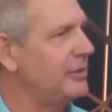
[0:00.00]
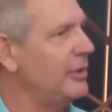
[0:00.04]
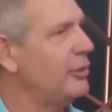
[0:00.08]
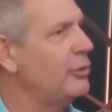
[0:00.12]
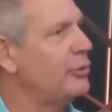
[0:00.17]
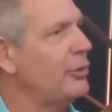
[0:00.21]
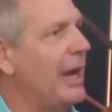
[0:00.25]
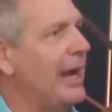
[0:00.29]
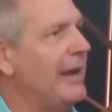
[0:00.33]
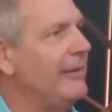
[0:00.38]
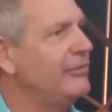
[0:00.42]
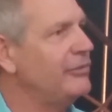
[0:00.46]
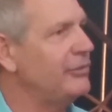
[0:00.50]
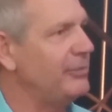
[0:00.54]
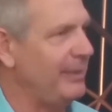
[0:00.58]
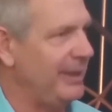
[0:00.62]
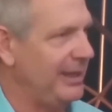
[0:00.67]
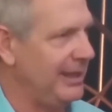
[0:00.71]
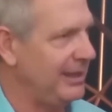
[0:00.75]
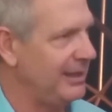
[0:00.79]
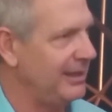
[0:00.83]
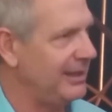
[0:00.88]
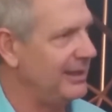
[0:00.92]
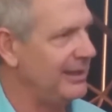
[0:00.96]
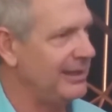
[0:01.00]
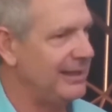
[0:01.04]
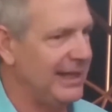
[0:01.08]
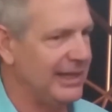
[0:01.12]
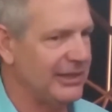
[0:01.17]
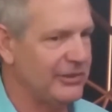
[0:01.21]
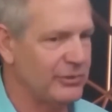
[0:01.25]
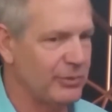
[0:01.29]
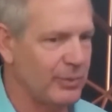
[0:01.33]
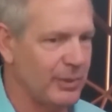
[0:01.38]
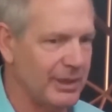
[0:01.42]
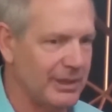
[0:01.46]
drives me.
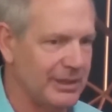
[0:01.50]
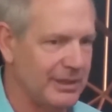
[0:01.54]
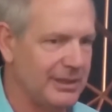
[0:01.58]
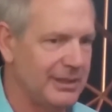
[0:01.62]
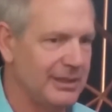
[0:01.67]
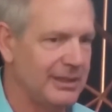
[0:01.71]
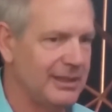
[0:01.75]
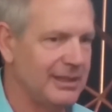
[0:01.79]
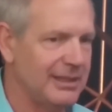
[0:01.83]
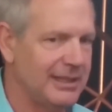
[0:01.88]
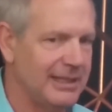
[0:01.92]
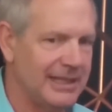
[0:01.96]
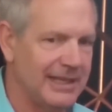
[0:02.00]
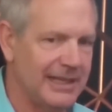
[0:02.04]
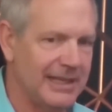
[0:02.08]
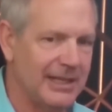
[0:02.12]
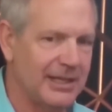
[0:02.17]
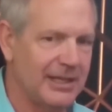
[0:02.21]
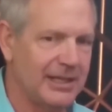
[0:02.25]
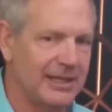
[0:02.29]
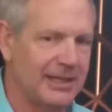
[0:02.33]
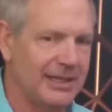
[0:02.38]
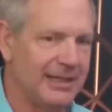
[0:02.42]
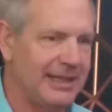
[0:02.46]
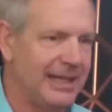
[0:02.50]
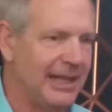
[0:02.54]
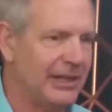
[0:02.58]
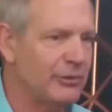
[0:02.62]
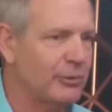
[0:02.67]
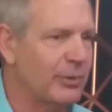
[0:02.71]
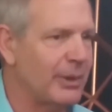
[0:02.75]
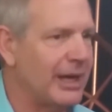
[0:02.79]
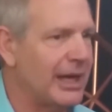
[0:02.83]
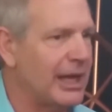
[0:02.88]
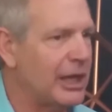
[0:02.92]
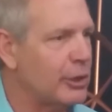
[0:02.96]
That's what
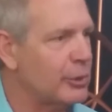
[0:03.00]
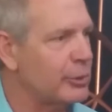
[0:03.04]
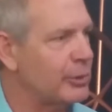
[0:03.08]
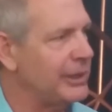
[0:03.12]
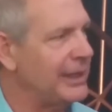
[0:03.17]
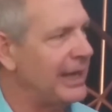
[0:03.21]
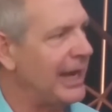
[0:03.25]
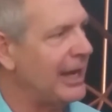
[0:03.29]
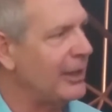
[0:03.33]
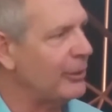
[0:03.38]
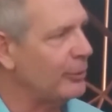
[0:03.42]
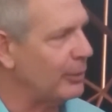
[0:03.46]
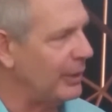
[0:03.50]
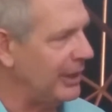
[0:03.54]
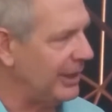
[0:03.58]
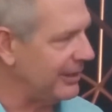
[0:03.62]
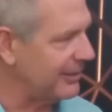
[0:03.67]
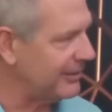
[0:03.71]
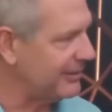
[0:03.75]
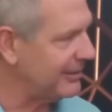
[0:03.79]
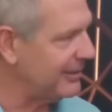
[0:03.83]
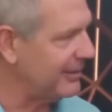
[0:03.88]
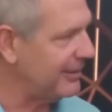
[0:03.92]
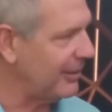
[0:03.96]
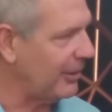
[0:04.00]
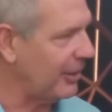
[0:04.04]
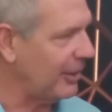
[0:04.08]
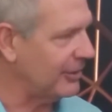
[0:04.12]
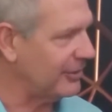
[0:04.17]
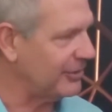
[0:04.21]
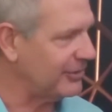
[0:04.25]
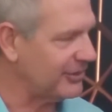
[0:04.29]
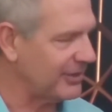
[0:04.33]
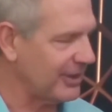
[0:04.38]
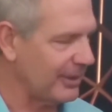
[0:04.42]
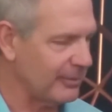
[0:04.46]
I create with
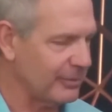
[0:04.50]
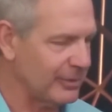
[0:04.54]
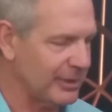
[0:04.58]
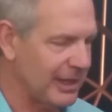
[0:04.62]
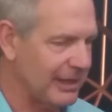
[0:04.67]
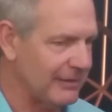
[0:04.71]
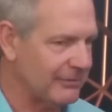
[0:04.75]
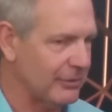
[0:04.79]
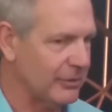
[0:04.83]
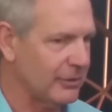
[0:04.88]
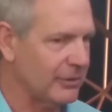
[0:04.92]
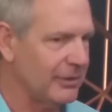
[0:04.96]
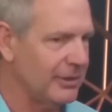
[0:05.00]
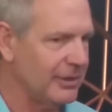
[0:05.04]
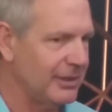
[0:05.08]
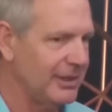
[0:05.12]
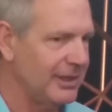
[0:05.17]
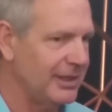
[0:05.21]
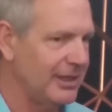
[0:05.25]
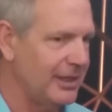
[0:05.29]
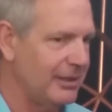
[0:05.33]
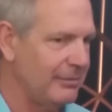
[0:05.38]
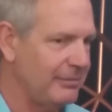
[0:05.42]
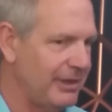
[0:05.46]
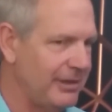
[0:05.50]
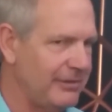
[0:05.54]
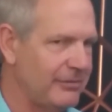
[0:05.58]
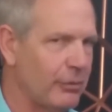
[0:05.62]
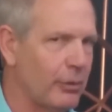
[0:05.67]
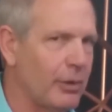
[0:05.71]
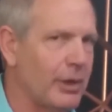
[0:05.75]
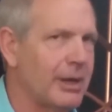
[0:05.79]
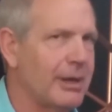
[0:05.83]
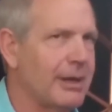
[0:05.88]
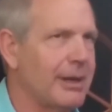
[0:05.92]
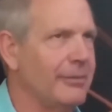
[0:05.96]
on some level
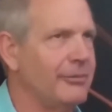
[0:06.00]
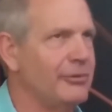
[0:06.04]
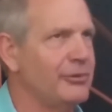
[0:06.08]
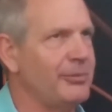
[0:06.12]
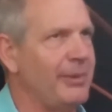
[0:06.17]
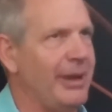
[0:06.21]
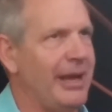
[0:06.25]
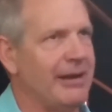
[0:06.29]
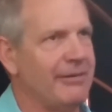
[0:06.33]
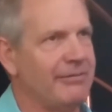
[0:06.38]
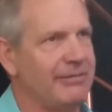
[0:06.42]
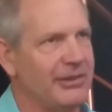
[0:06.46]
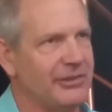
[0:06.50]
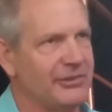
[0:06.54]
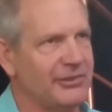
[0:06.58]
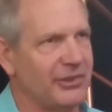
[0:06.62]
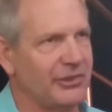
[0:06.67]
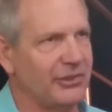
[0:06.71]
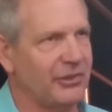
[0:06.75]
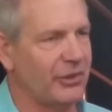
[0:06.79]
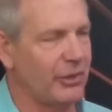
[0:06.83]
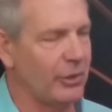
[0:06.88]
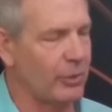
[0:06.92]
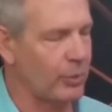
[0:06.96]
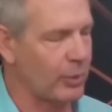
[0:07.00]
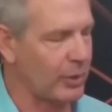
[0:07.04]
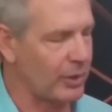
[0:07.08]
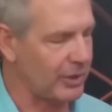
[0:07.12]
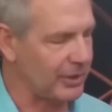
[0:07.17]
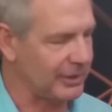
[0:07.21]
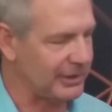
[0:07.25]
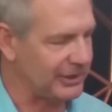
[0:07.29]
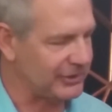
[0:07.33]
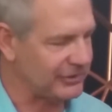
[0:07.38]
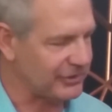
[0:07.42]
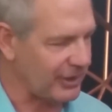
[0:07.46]
before it comes manifest into the
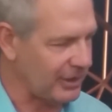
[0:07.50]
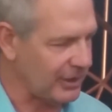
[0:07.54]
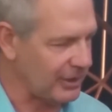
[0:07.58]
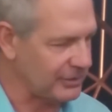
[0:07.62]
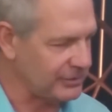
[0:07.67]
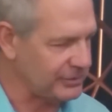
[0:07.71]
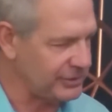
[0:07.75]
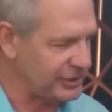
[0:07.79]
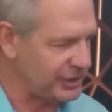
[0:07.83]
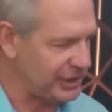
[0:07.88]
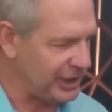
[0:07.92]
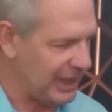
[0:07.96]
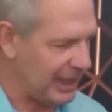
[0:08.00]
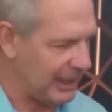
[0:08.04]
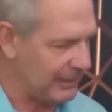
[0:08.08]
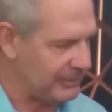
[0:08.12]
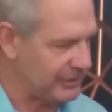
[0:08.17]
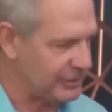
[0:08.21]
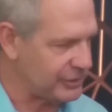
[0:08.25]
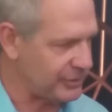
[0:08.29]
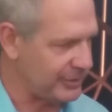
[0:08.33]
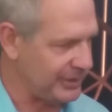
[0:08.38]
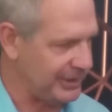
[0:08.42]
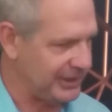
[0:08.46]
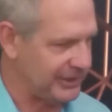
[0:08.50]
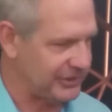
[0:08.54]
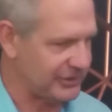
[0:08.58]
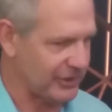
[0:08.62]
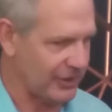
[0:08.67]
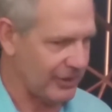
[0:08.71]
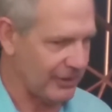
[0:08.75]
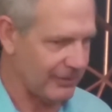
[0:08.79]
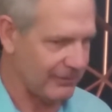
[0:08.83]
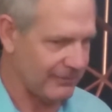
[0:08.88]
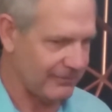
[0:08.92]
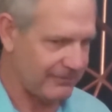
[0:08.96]
world. It's all geometry, it's
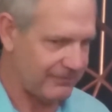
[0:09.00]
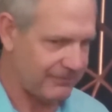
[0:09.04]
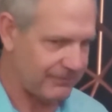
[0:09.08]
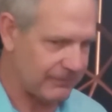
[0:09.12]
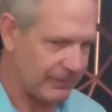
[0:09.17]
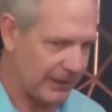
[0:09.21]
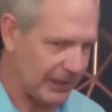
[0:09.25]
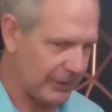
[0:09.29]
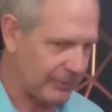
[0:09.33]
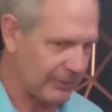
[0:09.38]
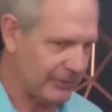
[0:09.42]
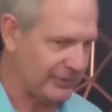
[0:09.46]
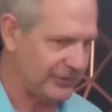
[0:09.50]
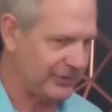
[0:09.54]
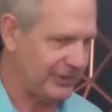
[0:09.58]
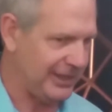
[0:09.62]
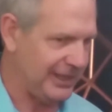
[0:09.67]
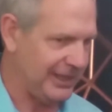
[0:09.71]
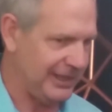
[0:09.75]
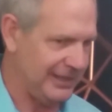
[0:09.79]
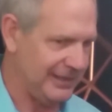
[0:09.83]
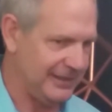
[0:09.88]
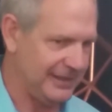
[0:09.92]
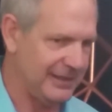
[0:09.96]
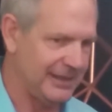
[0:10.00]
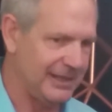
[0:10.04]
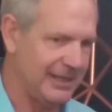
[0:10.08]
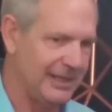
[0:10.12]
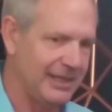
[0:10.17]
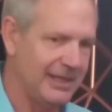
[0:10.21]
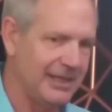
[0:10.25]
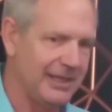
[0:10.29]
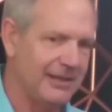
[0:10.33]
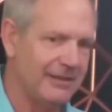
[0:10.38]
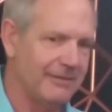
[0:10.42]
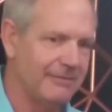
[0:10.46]
all frequency and
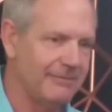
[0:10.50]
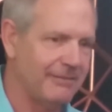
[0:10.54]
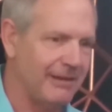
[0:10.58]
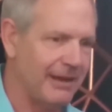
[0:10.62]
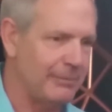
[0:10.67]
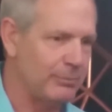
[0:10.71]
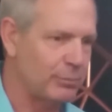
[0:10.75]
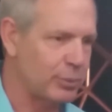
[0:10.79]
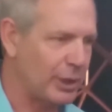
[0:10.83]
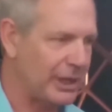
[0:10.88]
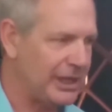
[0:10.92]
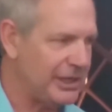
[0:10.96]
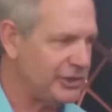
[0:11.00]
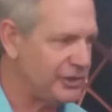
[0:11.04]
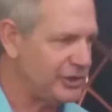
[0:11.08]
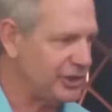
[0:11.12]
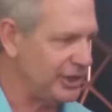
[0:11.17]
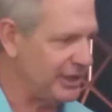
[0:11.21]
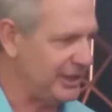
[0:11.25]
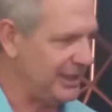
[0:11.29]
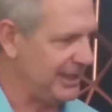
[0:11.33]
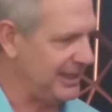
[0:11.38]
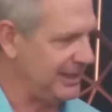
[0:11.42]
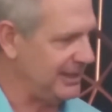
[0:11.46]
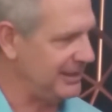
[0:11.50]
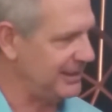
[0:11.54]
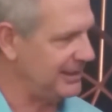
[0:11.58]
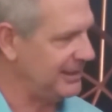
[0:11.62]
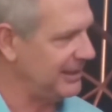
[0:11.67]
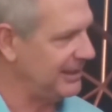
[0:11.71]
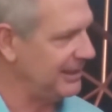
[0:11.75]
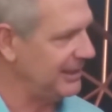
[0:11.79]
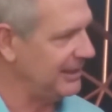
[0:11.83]
vibration and